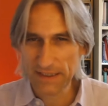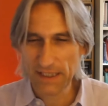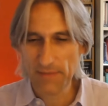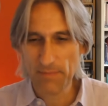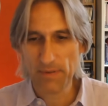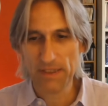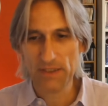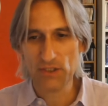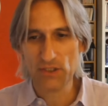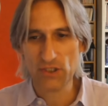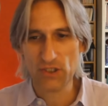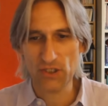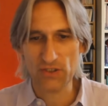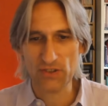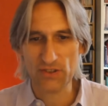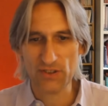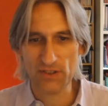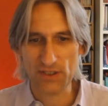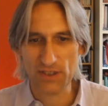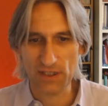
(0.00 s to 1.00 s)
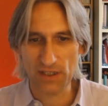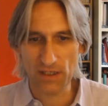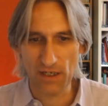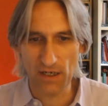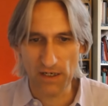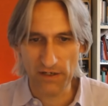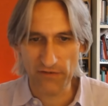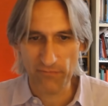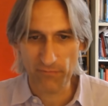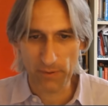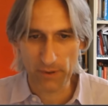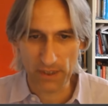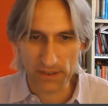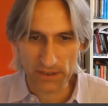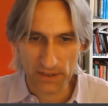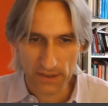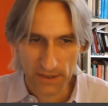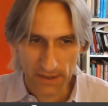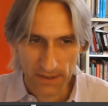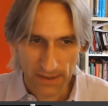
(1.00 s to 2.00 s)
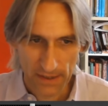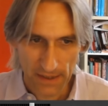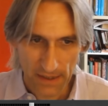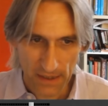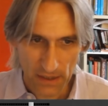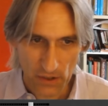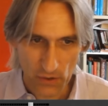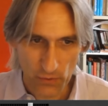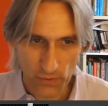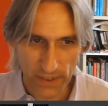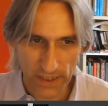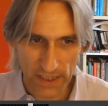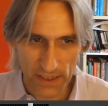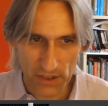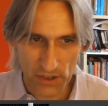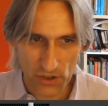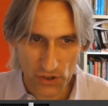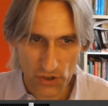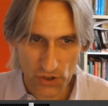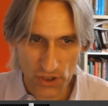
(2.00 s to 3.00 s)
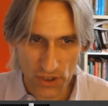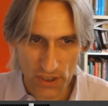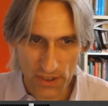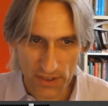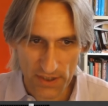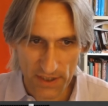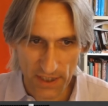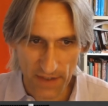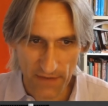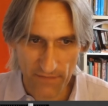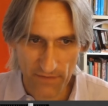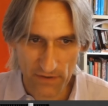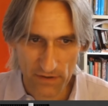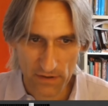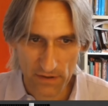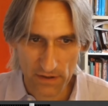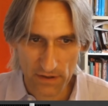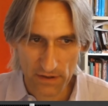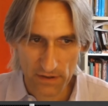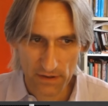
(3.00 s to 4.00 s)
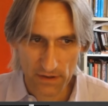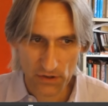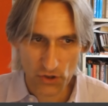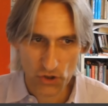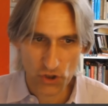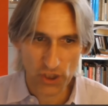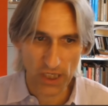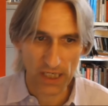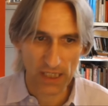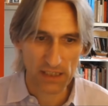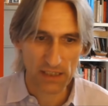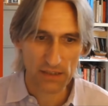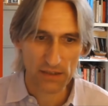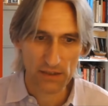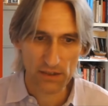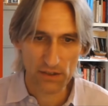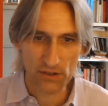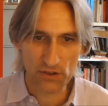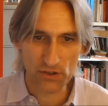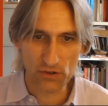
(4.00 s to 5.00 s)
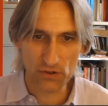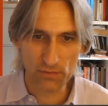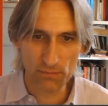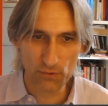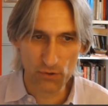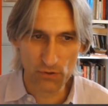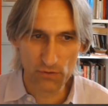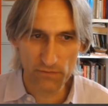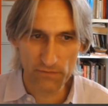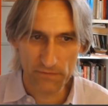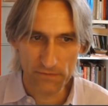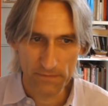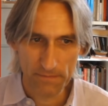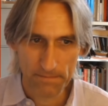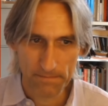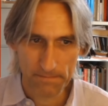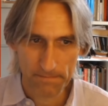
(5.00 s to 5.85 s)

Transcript: keeping chances alive, but queen g7 check is a good move.